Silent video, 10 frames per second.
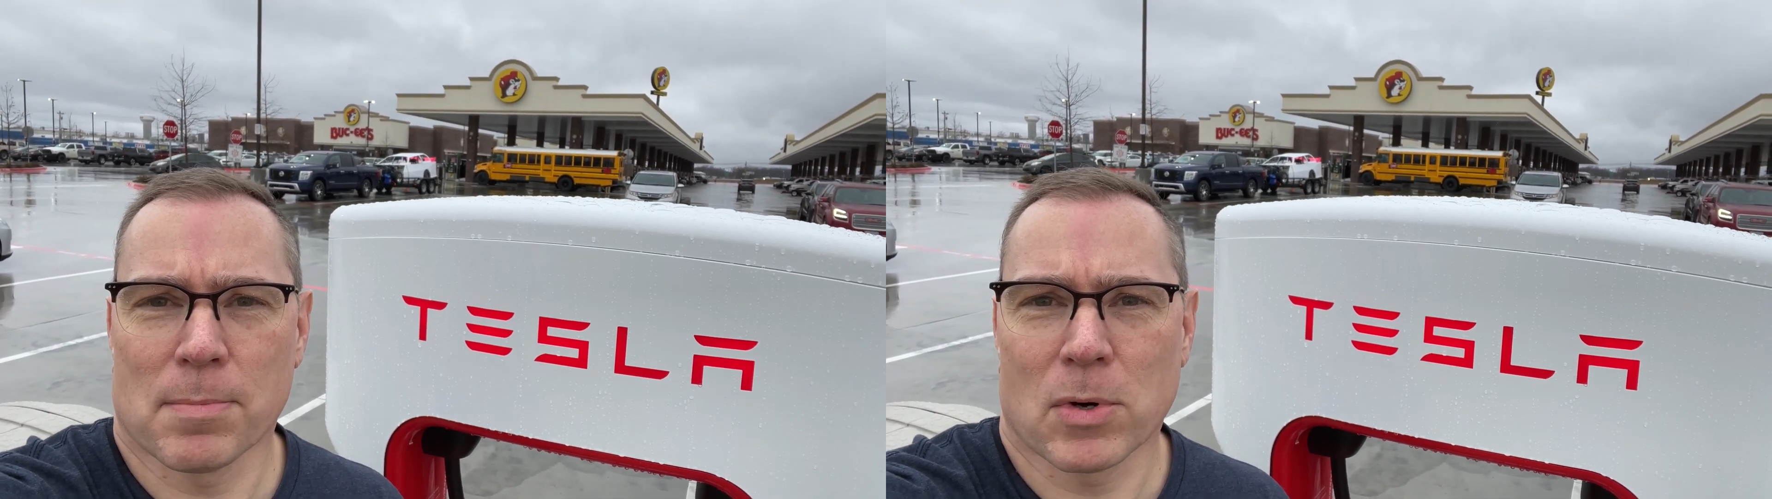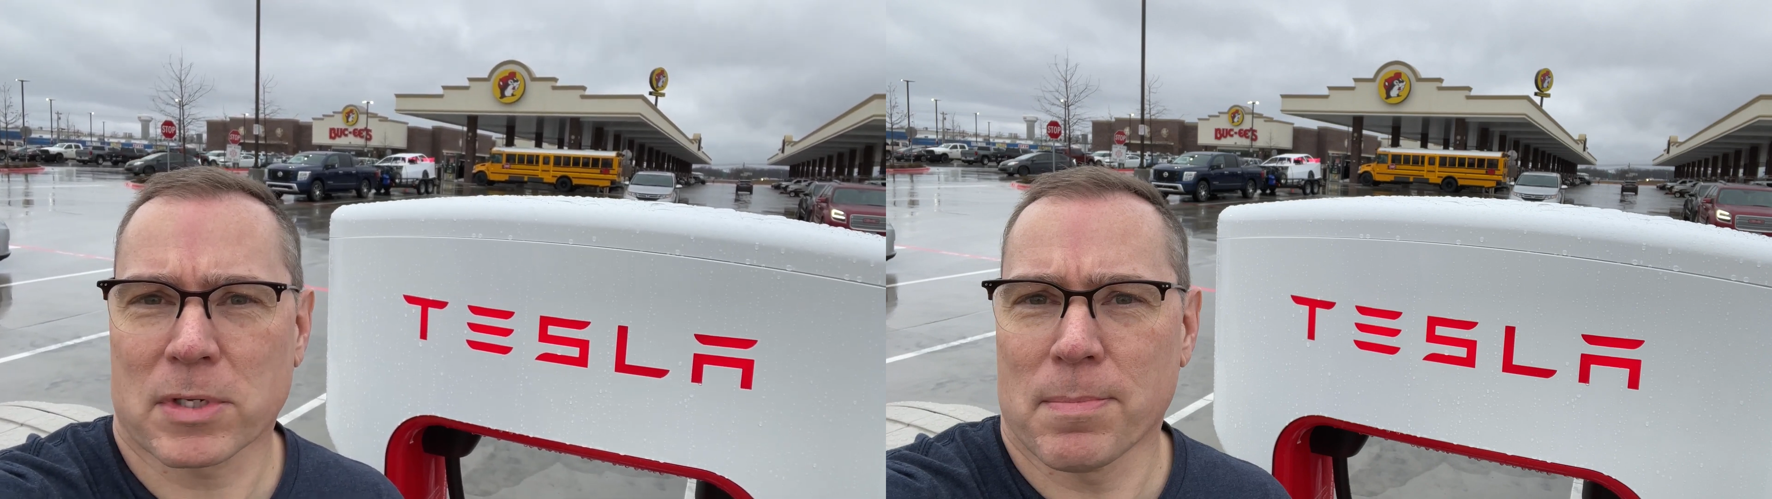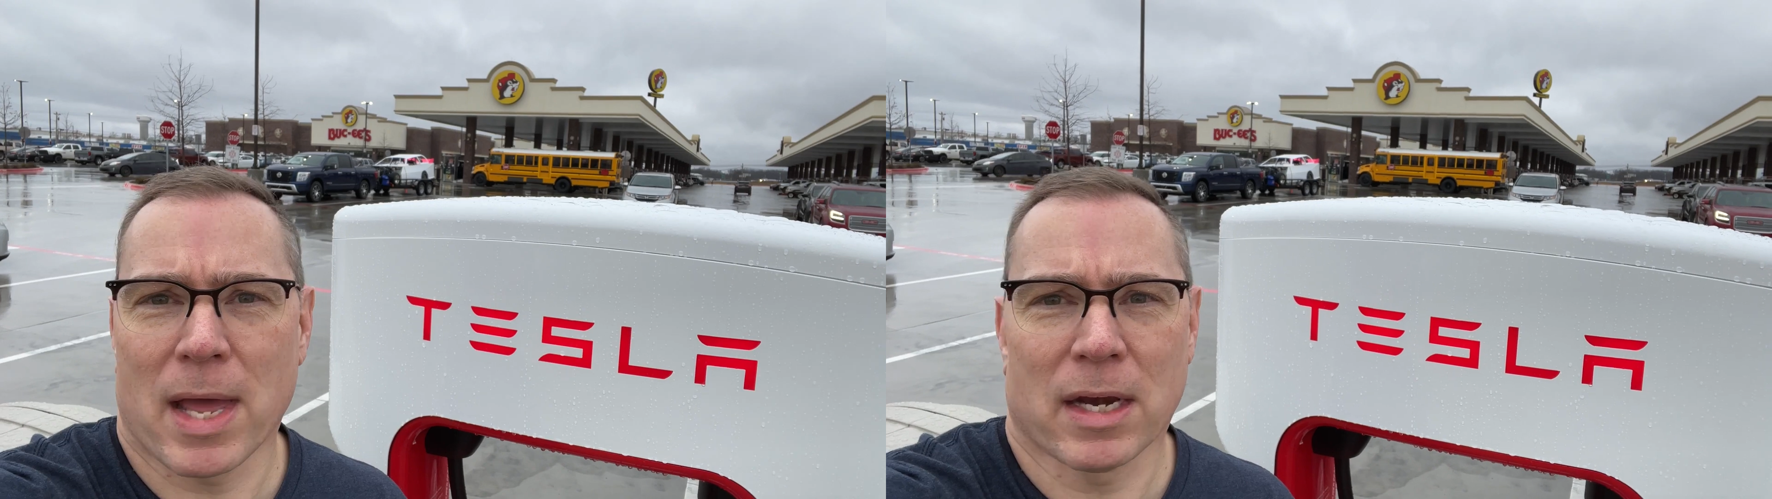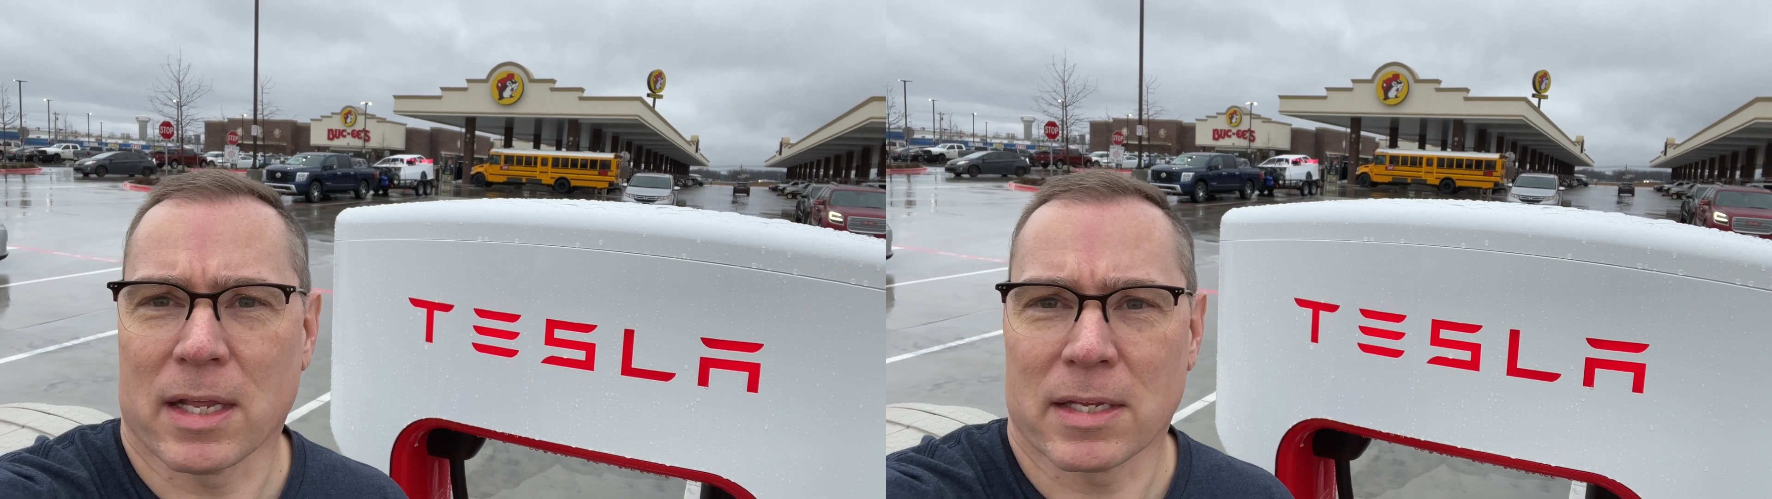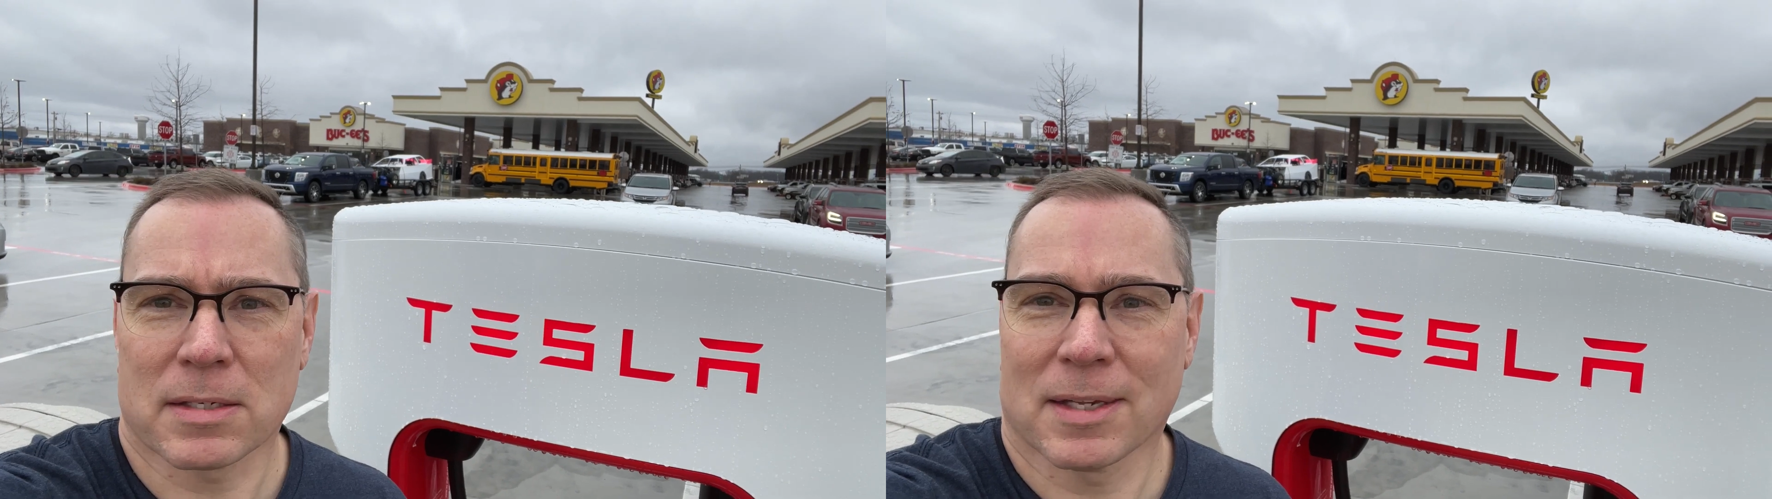most
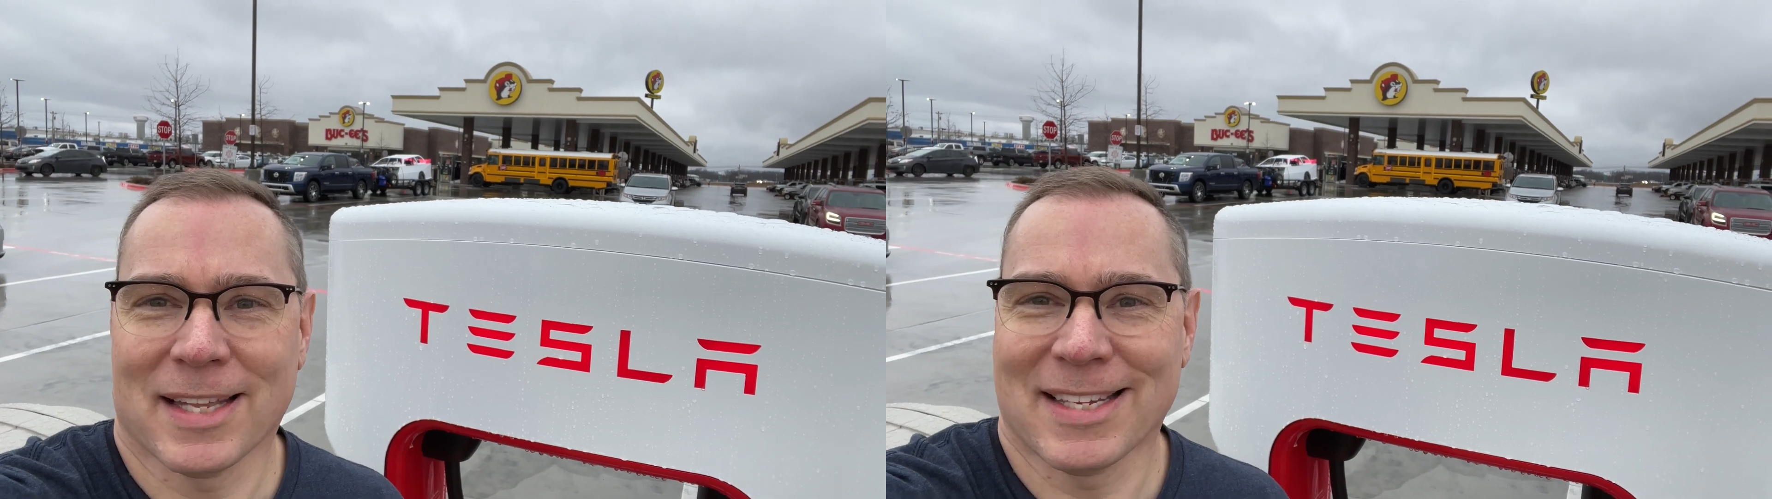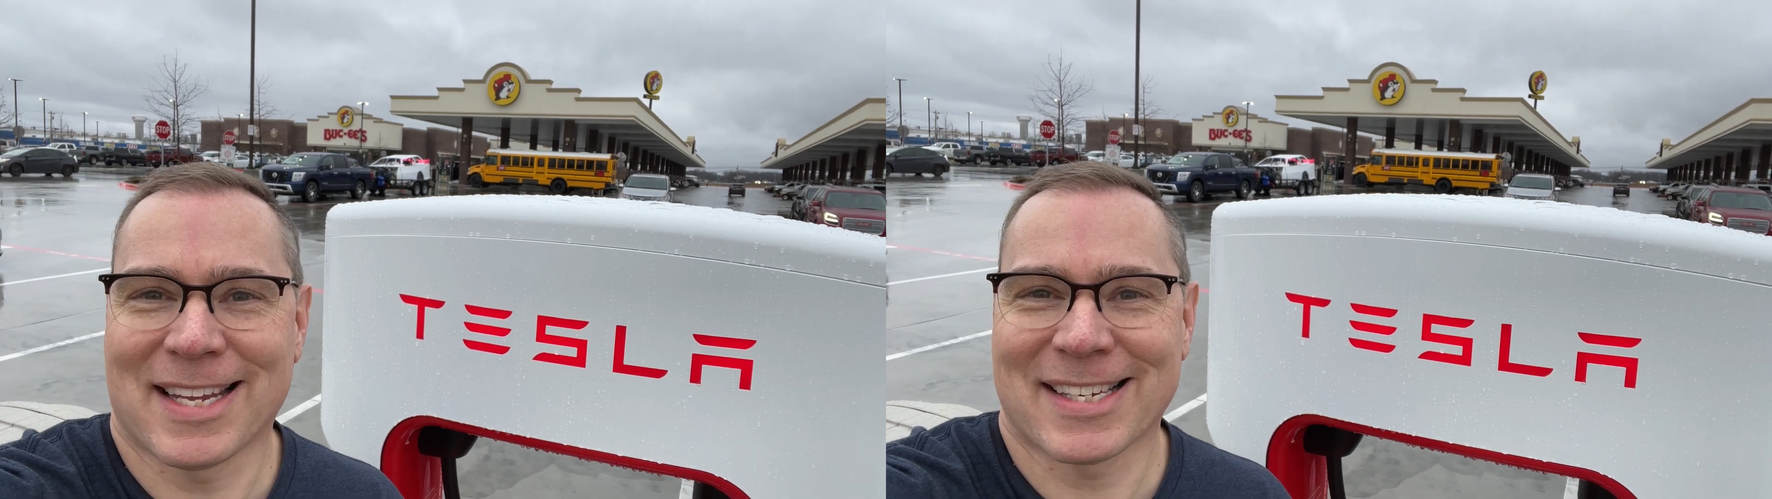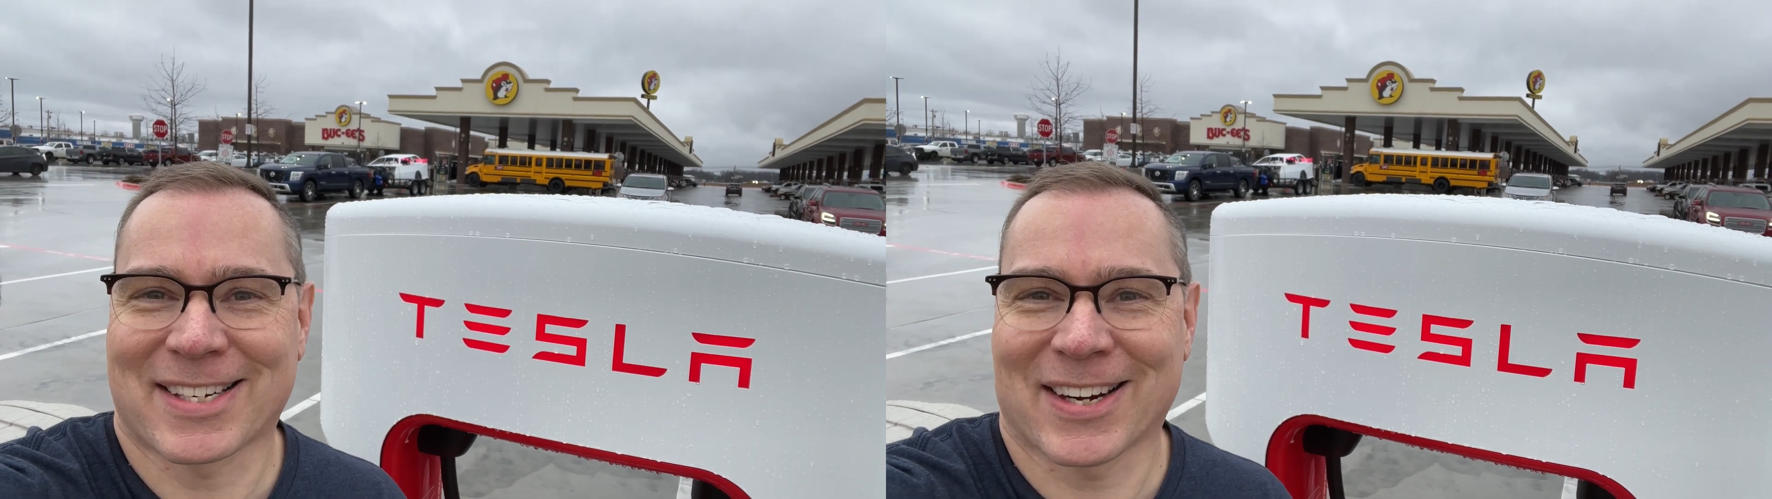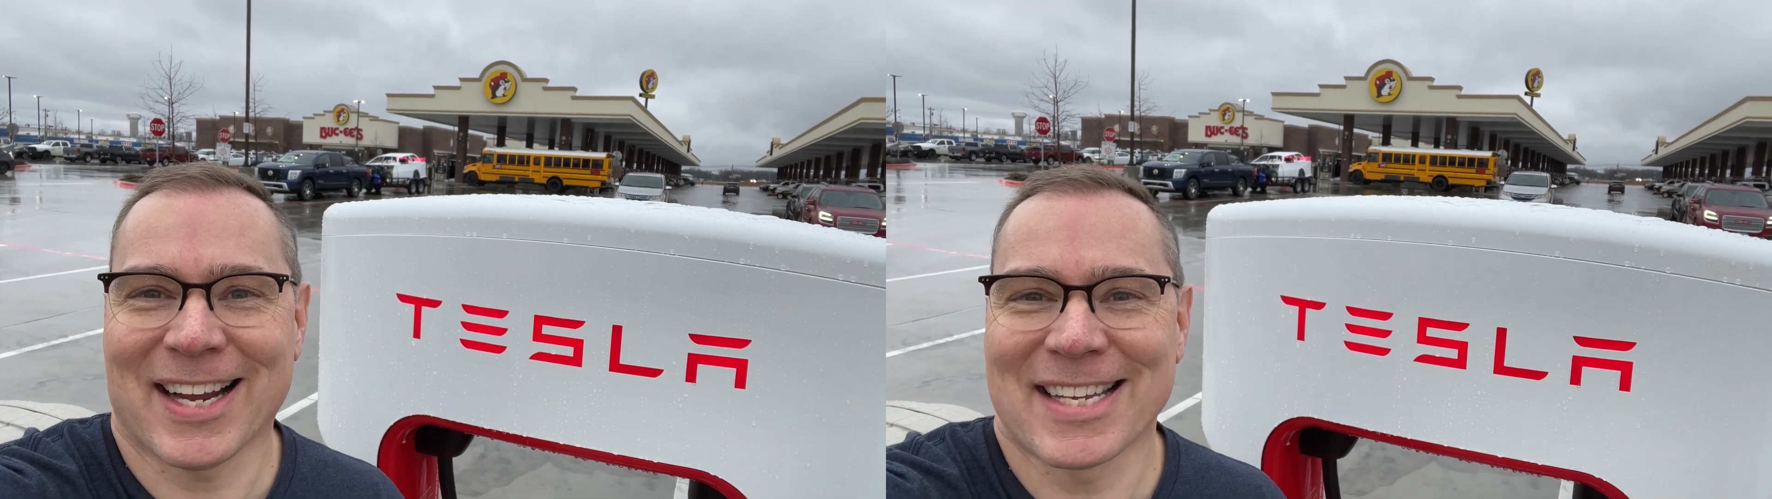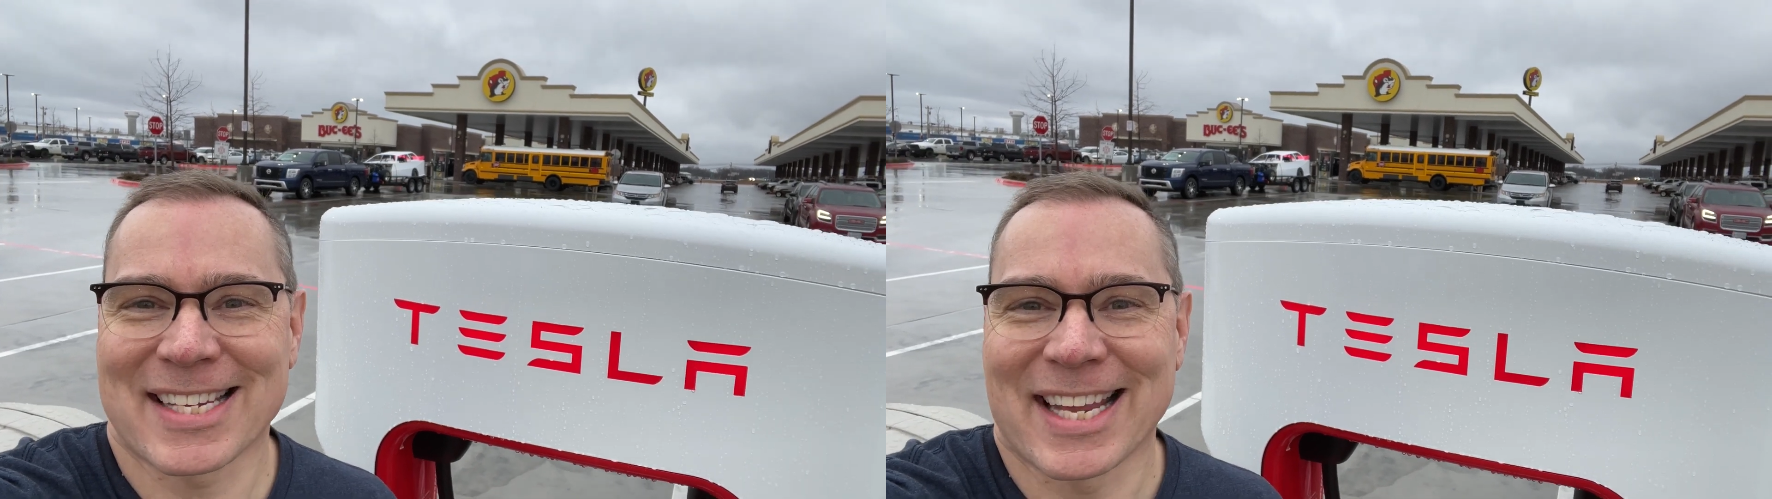amenities. This is
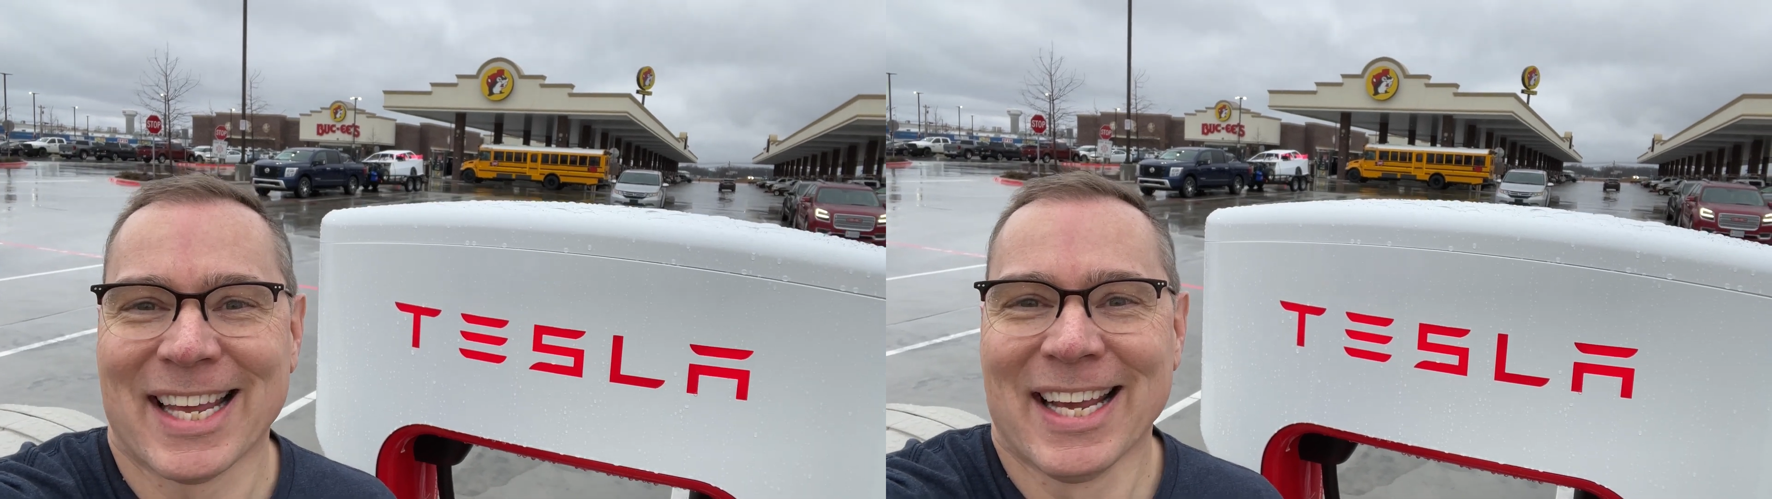crazy.